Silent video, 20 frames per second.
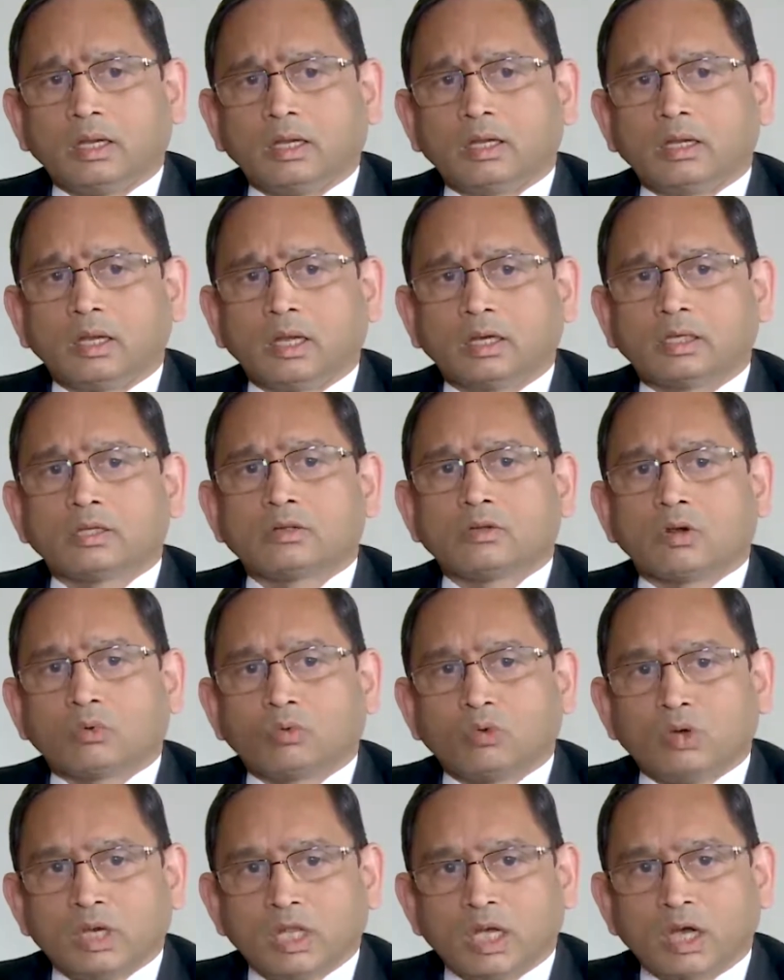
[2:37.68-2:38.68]
it is not
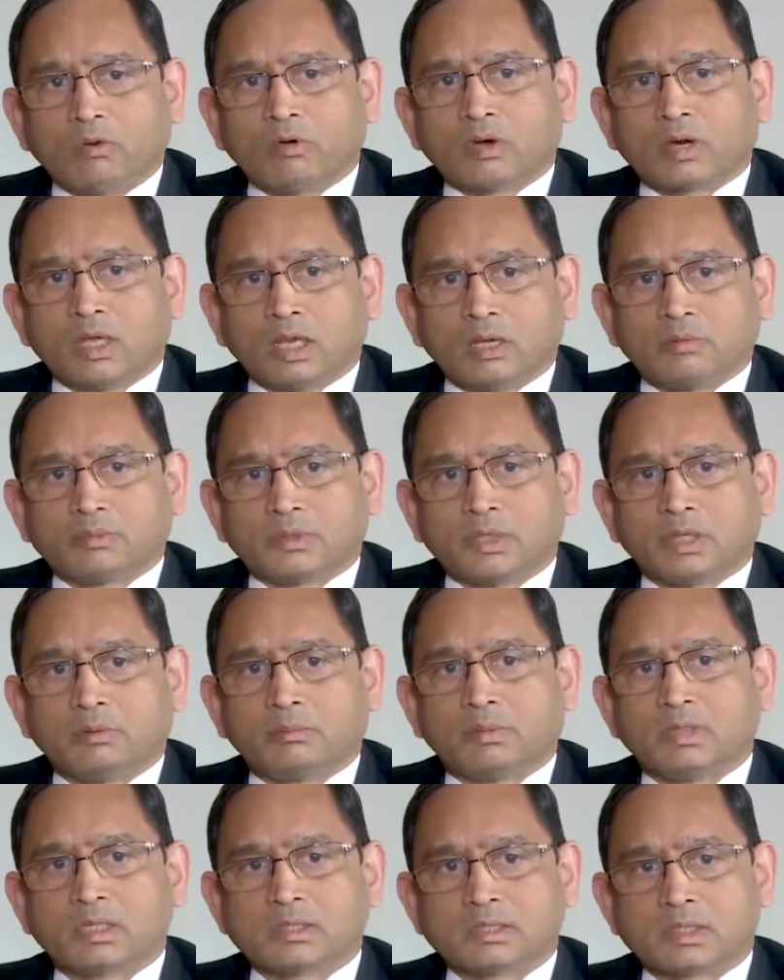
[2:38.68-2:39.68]
only our help. See,
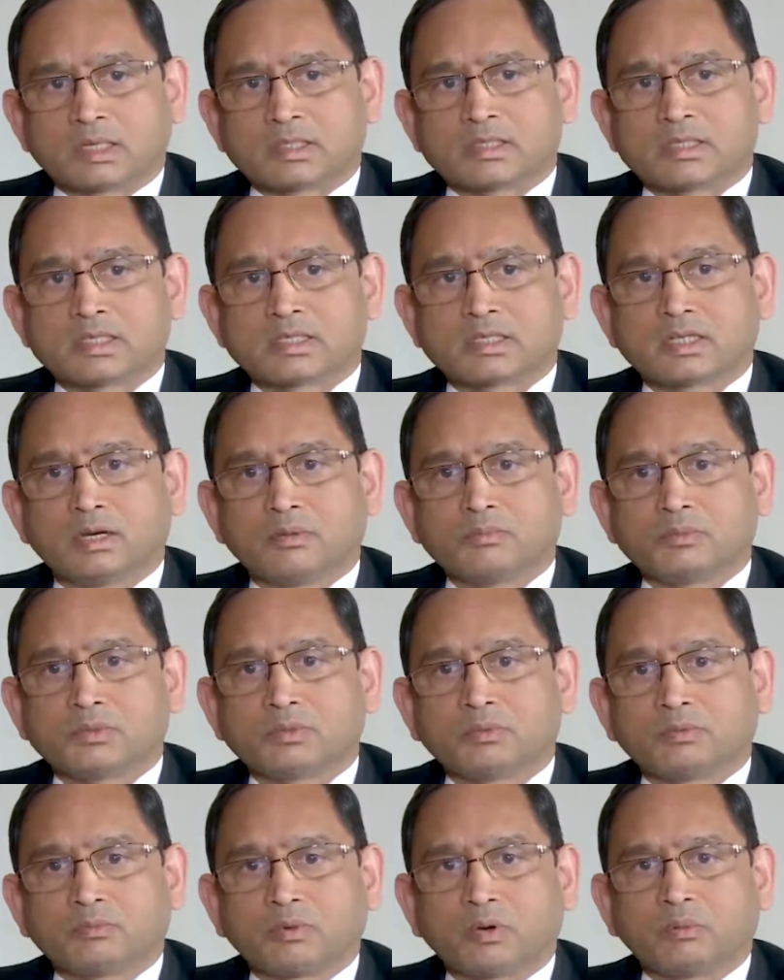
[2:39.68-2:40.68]
the success comes
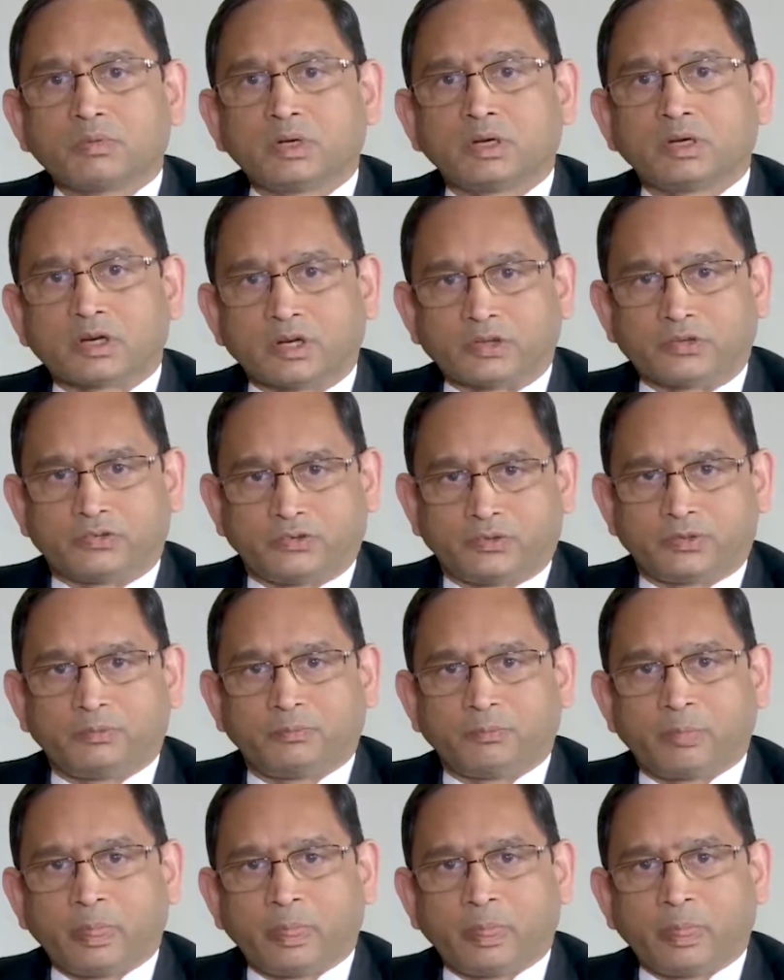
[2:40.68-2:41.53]
from the trust.